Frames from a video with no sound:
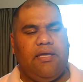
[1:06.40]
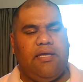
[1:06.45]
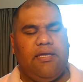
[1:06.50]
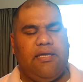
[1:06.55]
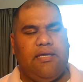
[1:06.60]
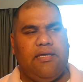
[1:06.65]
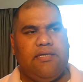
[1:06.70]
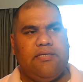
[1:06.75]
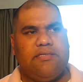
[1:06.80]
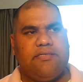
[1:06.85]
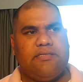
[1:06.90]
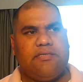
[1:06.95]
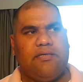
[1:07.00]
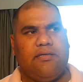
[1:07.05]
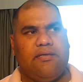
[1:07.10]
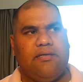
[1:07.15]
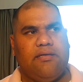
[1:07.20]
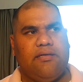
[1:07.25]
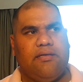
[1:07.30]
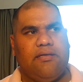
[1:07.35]
He's
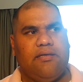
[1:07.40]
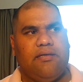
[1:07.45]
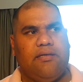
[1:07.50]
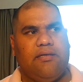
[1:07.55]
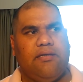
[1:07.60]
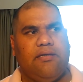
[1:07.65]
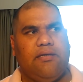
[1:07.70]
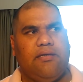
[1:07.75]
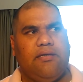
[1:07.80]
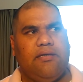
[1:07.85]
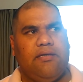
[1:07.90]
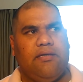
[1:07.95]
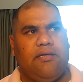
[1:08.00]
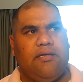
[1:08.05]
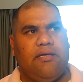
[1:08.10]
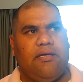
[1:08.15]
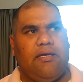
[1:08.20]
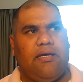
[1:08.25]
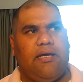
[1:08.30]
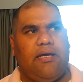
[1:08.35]

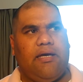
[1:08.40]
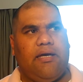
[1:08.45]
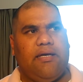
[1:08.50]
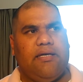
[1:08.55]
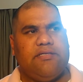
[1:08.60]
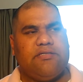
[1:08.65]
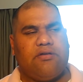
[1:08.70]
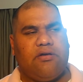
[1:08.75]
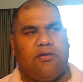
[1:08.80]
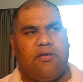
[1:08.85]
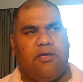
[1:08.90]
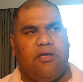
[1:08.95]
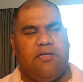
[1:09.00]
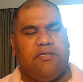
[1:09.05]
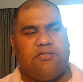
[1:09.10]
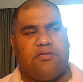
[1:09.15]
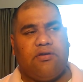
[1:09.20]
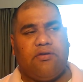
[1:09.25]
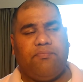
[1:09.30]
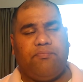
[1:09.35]
got
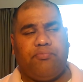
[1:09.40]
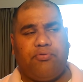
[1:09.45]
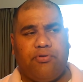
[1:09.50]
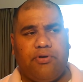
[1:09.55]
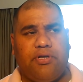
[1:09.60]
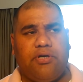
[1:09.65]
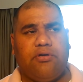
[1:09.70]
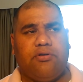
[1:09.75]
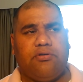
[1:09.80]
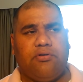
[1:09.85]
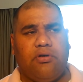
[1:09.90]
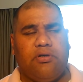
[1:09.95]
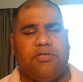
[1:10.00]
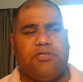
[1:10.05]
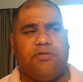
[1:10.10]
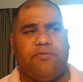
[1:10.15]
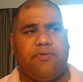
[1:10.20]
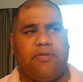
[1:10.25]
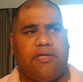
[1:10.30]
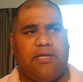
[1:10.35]
a pretty good
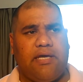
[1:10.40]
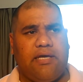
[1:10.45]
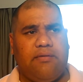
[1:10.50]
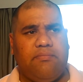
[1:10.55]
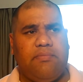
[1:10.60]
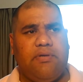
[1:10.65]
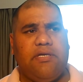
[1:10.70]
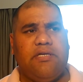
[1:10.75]
knowledge of the game.